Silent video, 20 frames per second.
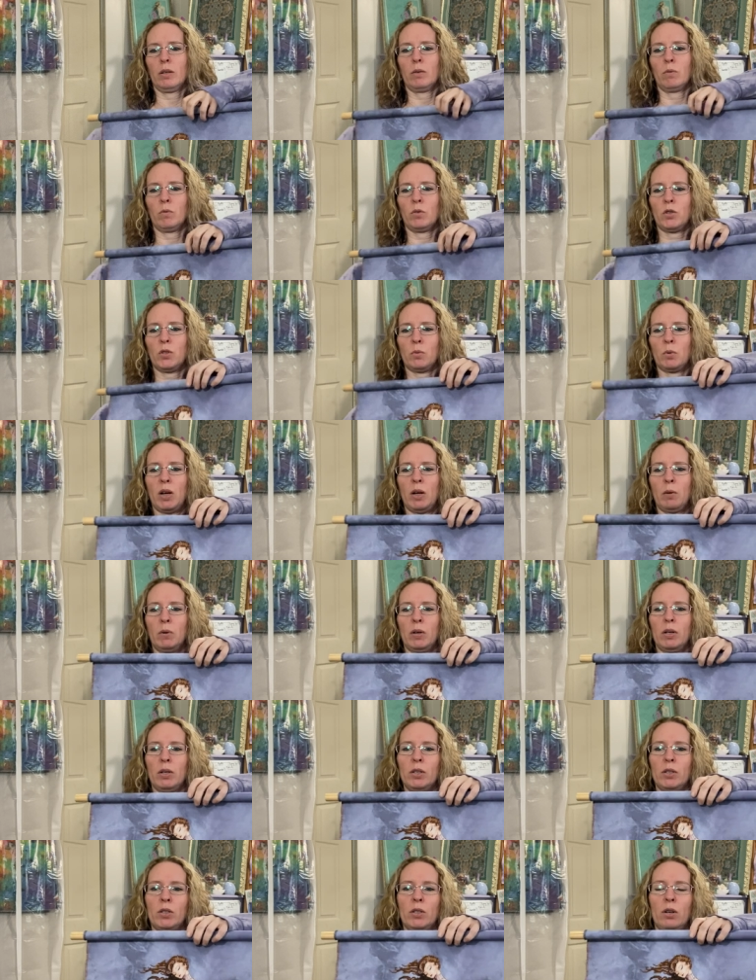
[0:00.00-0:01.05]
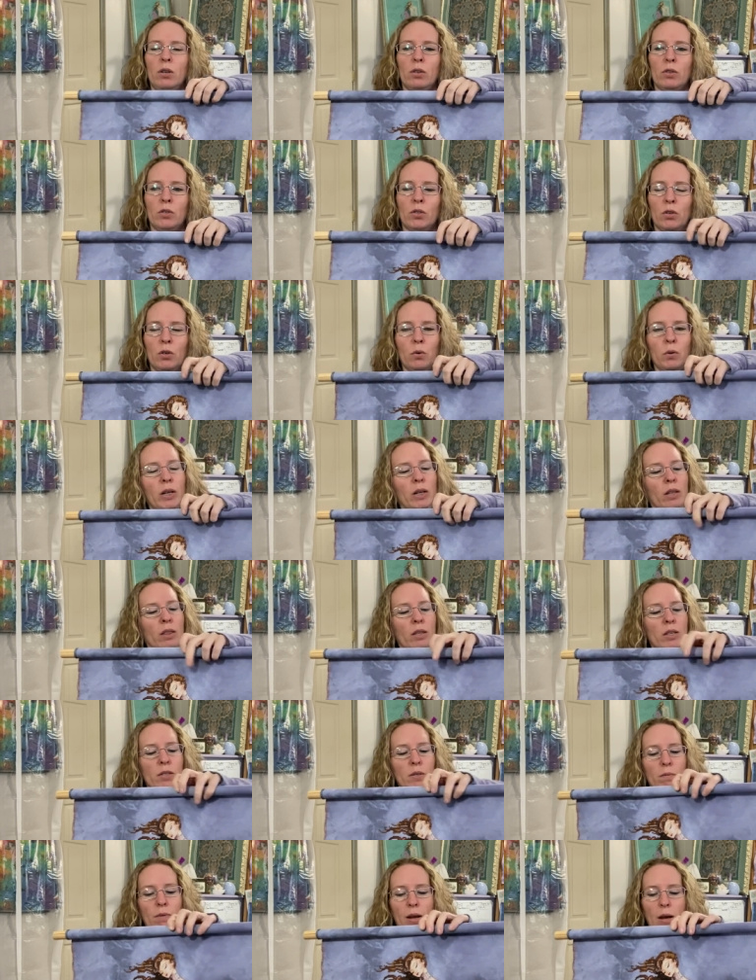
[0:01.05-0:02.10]
which is why I wanted to start her so quick.
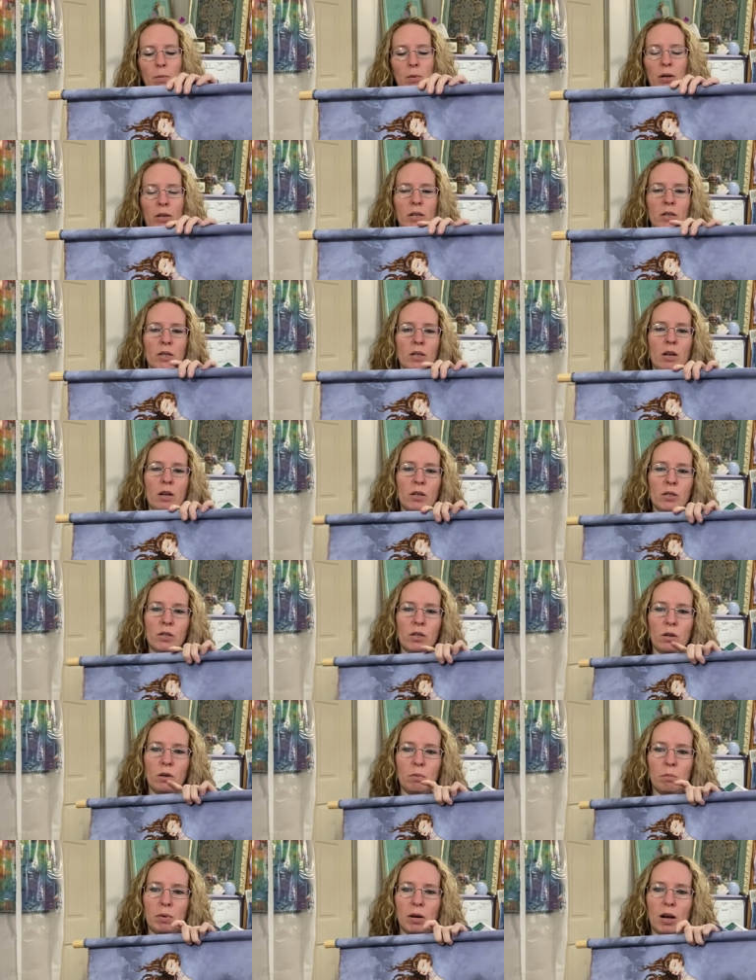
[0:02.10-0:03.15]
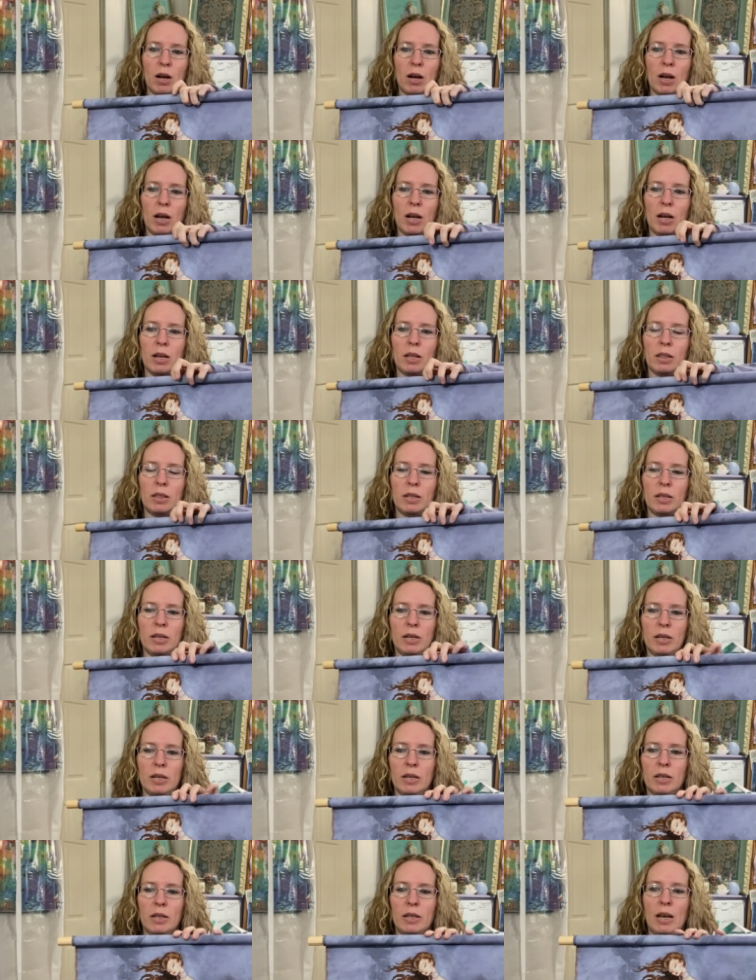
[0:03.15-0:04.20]
This fabric is also by
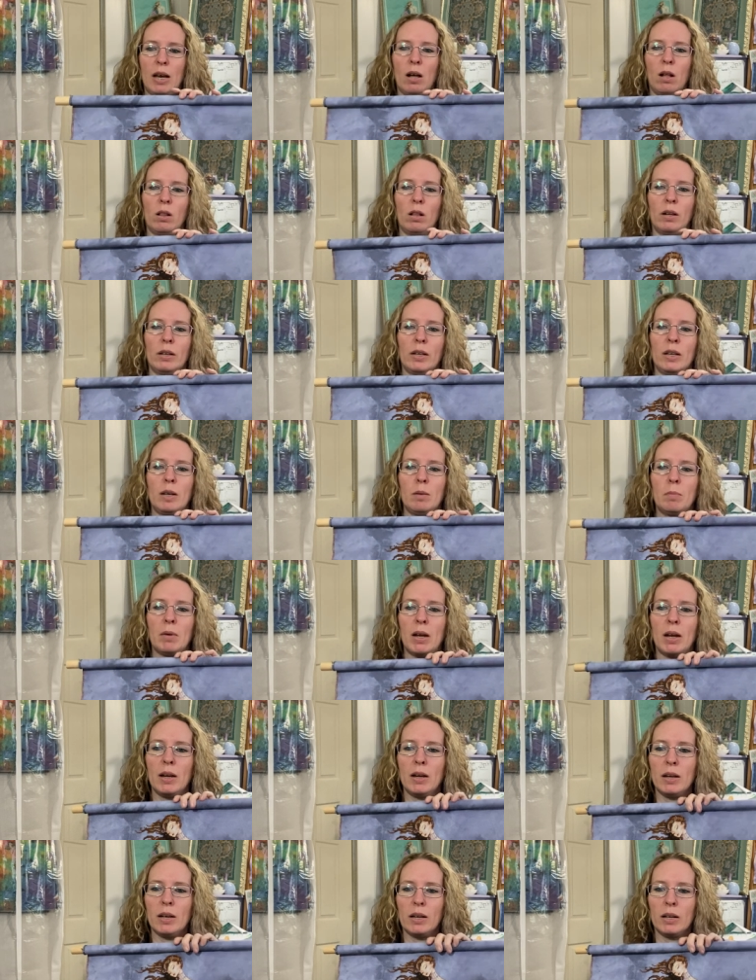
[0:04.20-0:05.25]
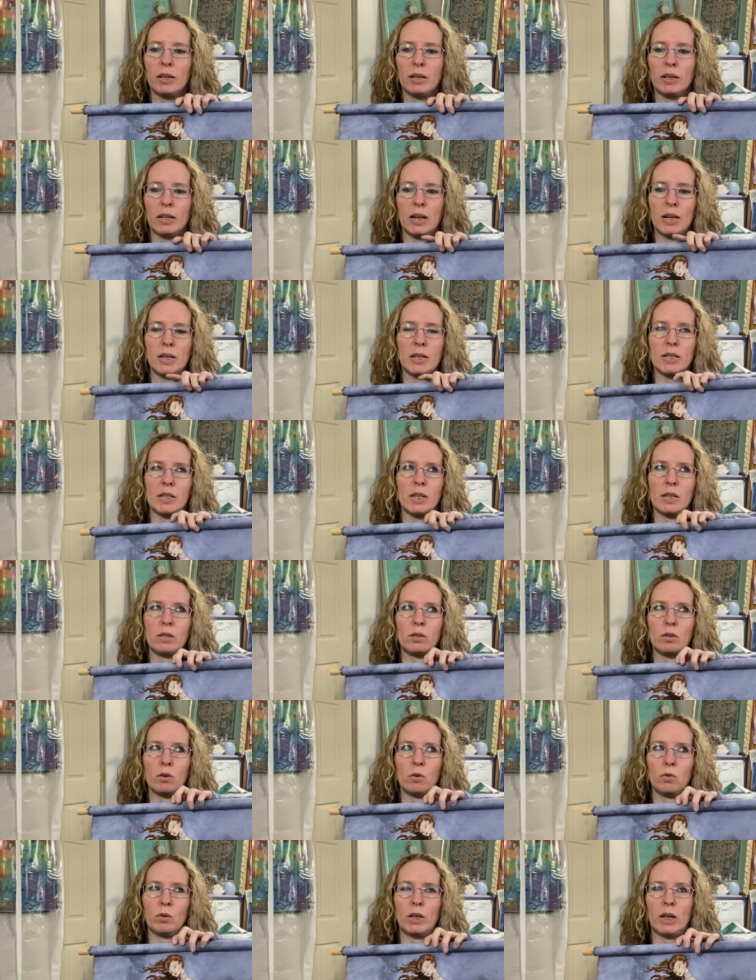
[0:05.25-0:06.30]
the gal on eBay,
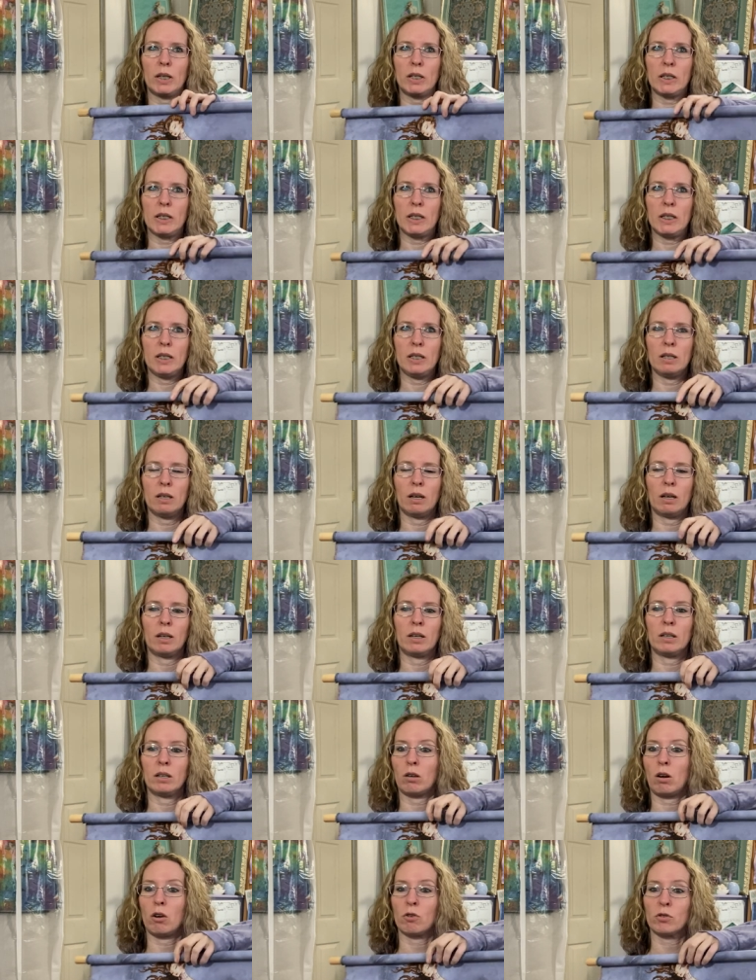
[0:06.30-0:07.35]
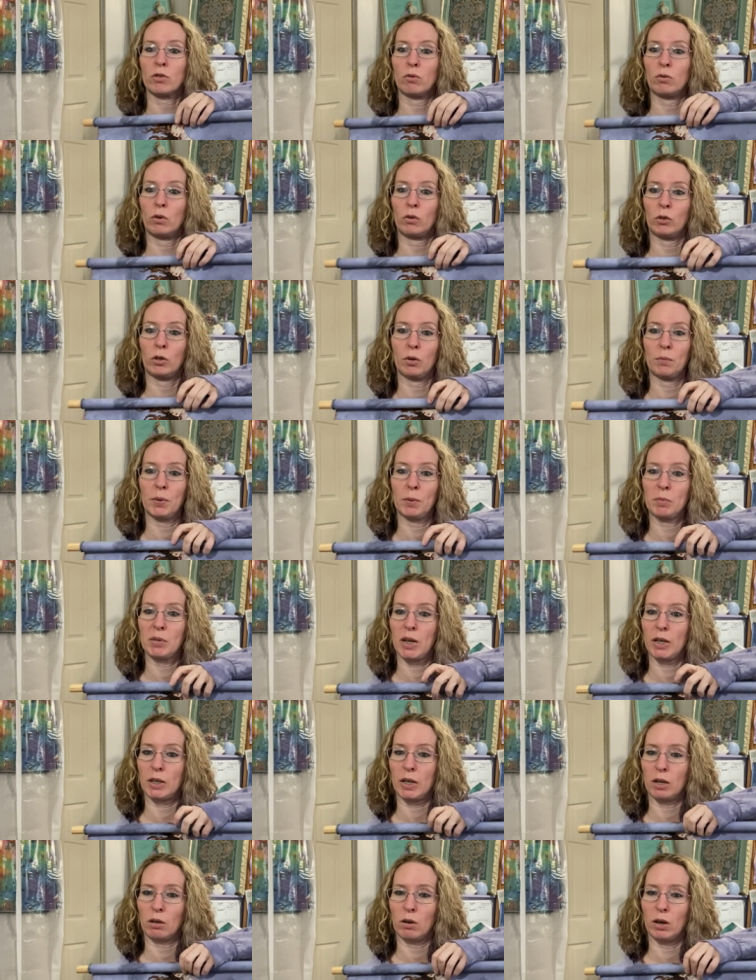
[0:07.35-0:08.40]
Kento Kenti. I also don't know if I'm
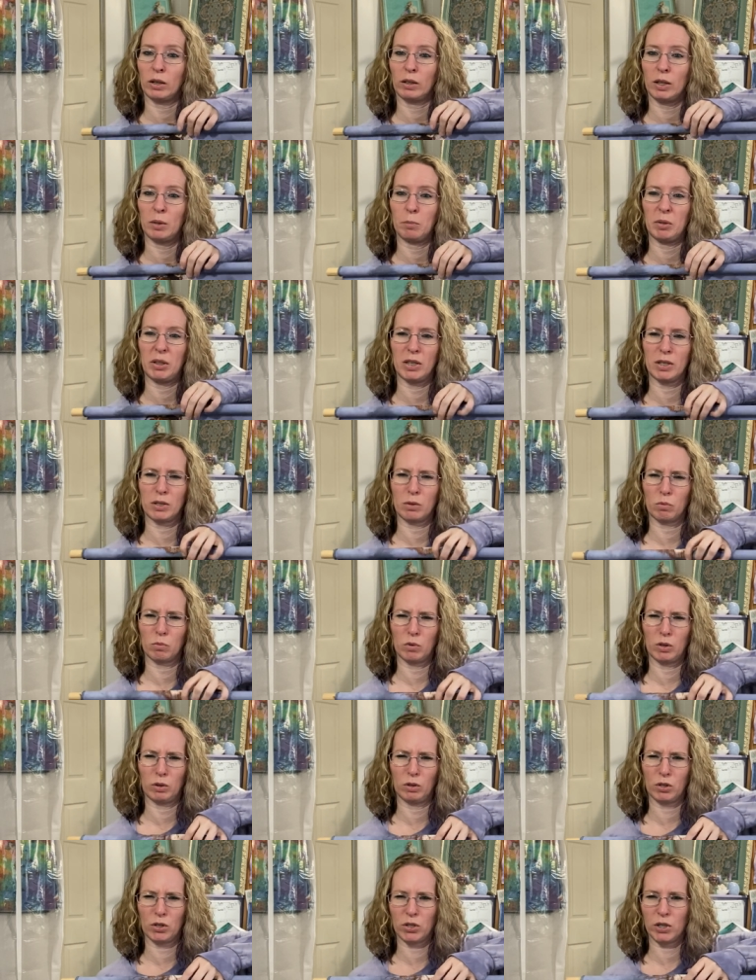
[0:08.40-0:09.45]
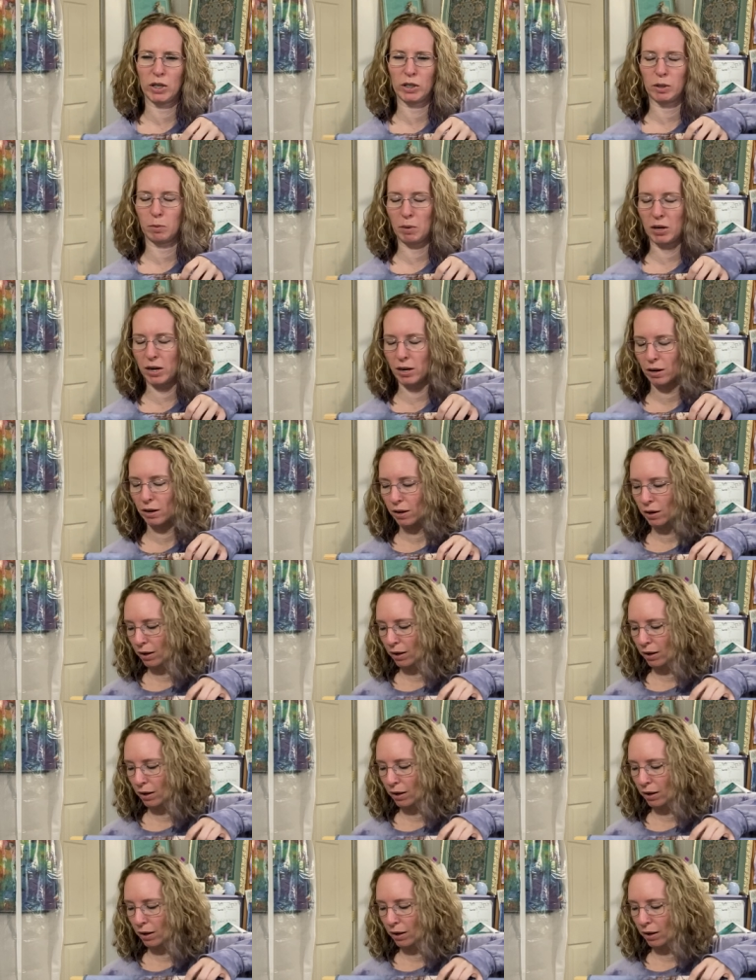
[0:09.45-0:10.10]
saying that correctly, but that's what it looks like to me.